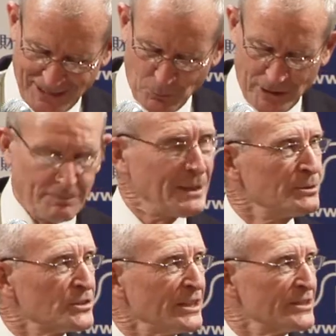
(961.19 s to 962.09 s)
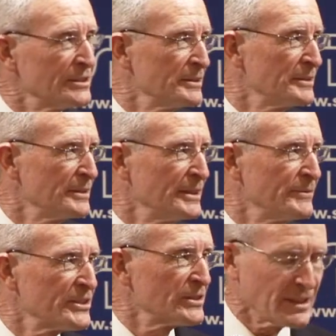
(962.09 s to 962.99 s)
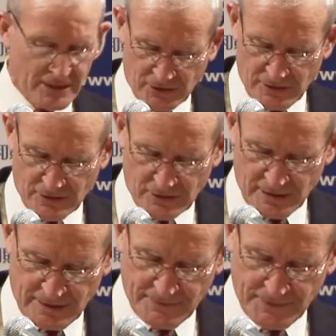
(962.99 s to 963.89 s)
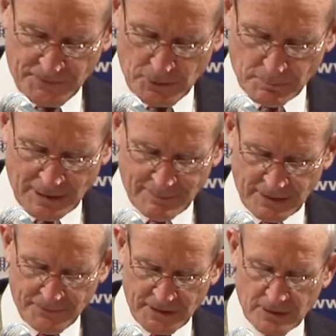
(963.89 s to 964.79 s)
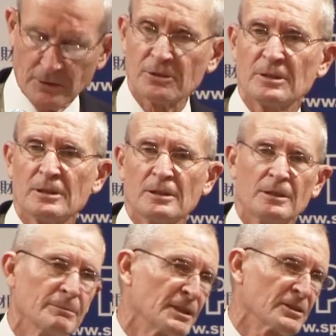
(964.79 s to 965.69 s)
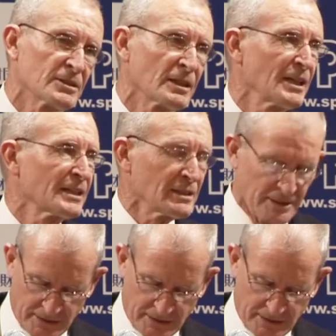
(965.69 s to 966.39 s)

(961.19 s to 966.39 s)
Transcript: by well-publicized investigations of a few prominent figures, but it's unlikely